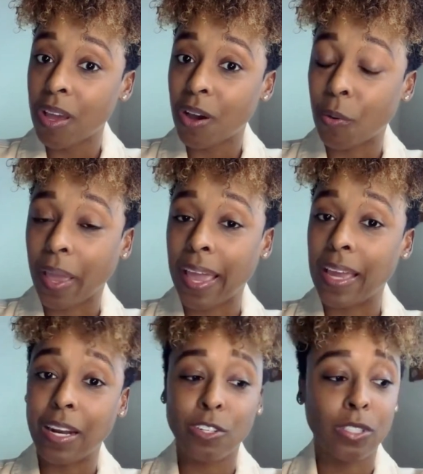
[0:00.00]
Okay.
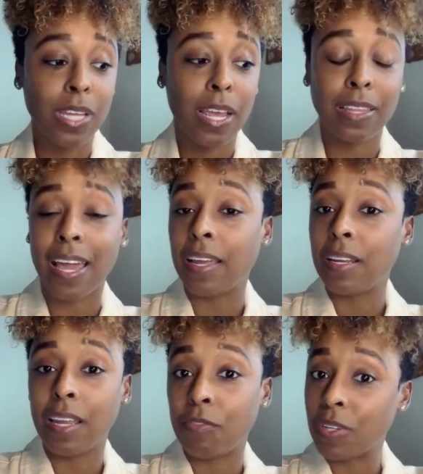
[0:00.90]
And understand that
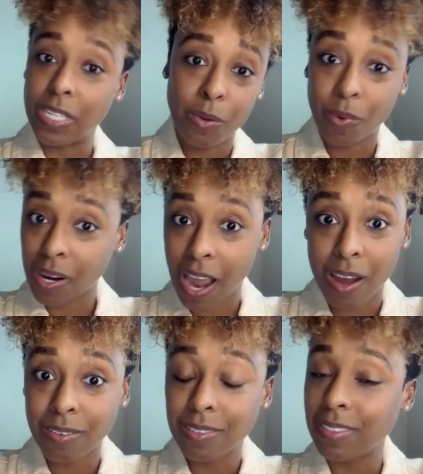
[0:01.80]
if it didn't work
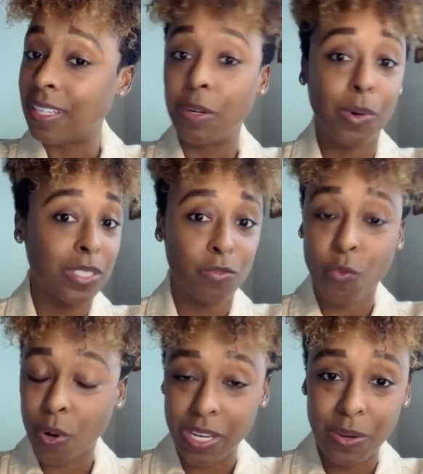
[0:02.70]
out, then it wasn't
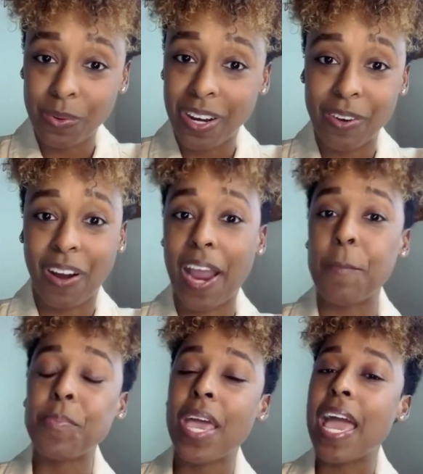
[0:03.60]
for you. All right.